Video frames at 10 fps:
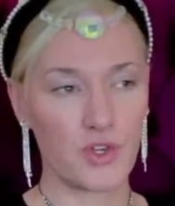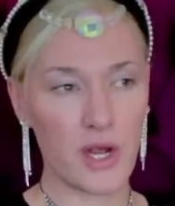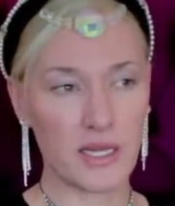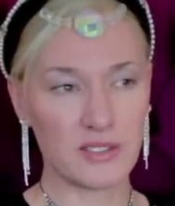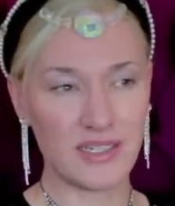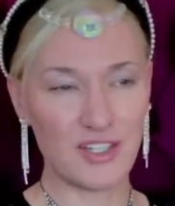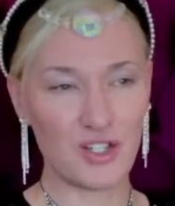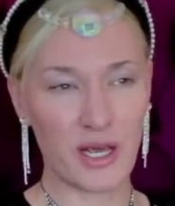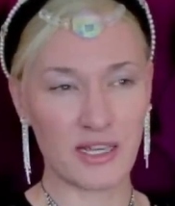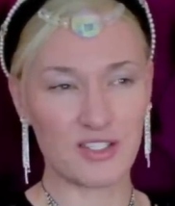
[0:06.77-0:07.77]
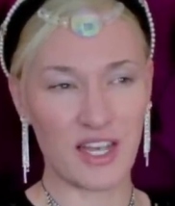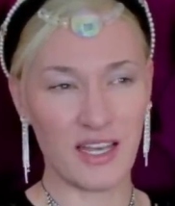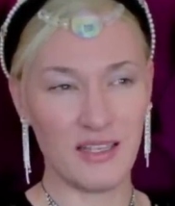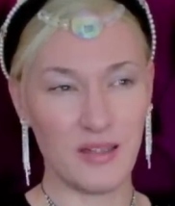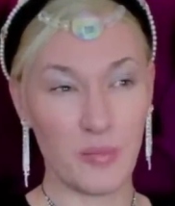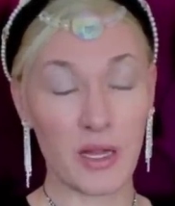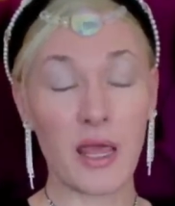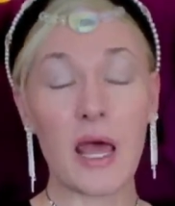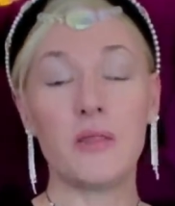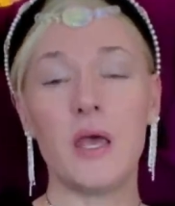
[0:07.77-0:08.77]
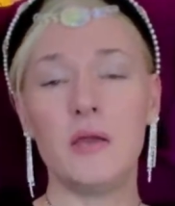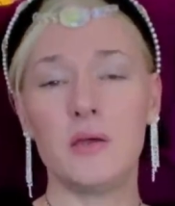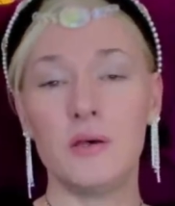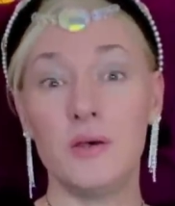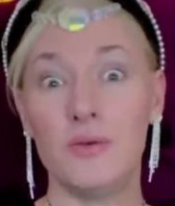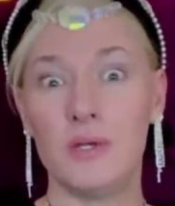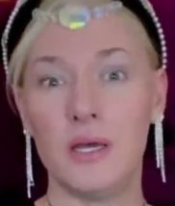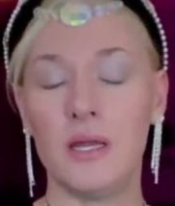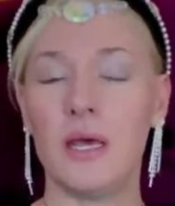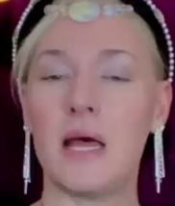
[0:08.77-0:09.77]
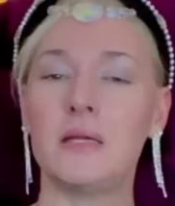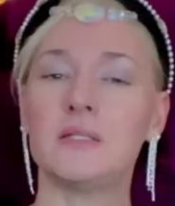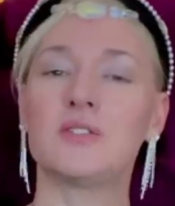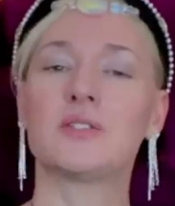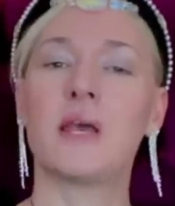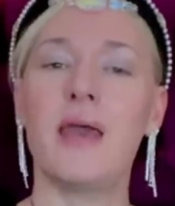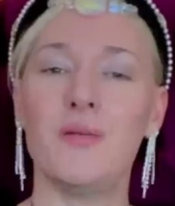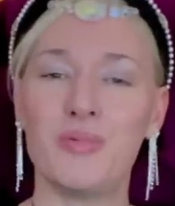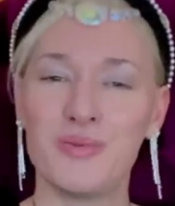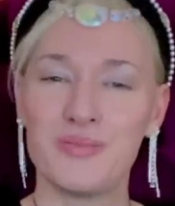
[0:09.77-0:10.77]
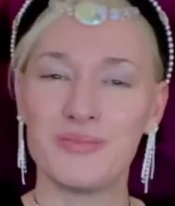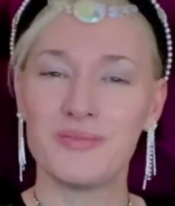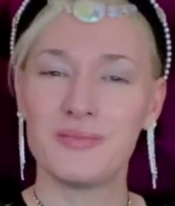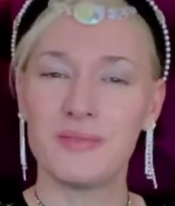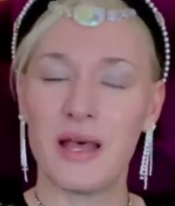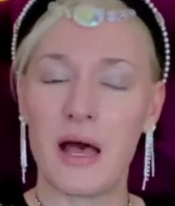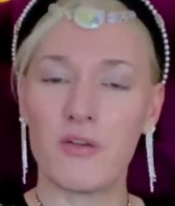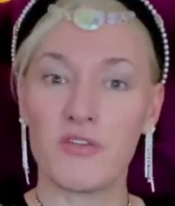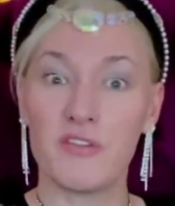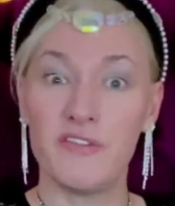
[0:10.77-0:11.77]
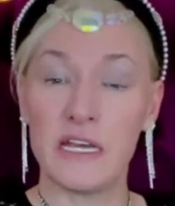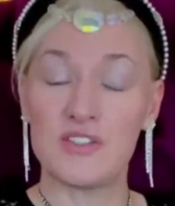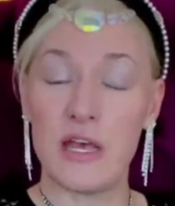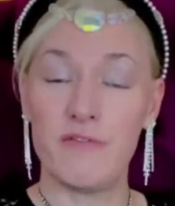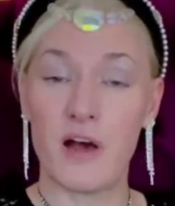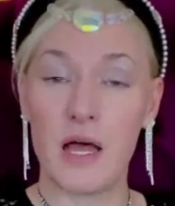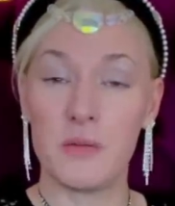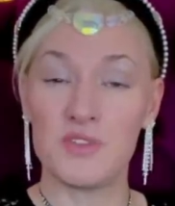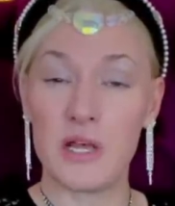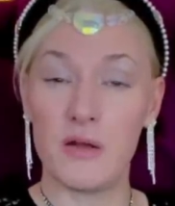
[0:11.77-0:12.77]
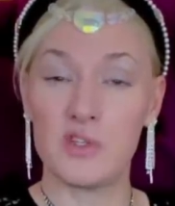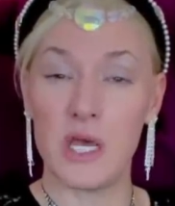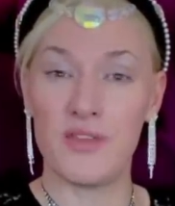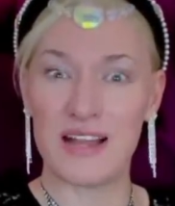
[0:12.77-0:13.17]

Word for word: Tricksy, tricksy. But can they do Houdini and escape out of the fix they find themselves in?